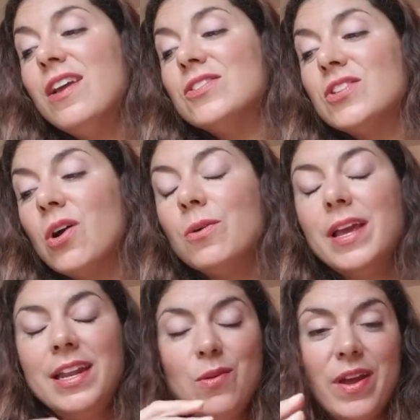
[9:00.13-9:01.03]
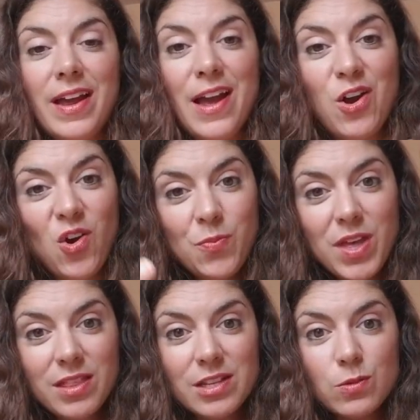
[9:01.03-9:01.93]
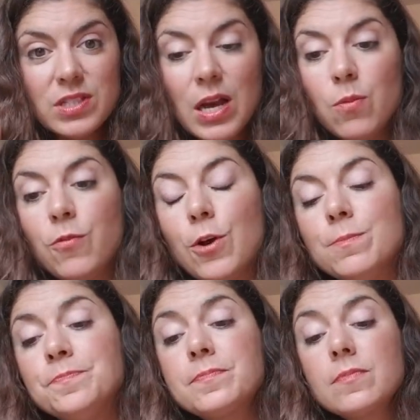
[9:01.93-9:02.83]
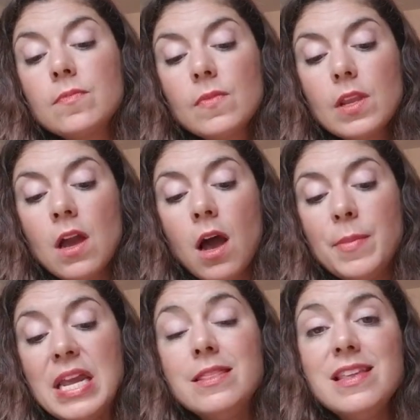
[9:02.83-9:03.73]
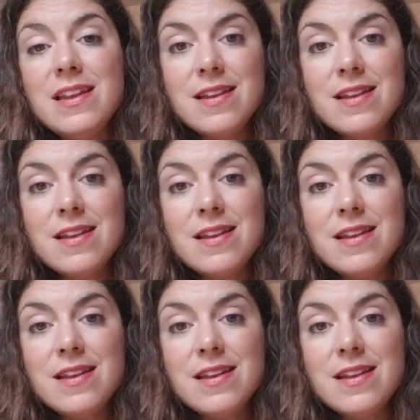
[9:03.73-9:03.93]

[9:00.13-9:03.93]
so anyway i hope that this was helpful um, in the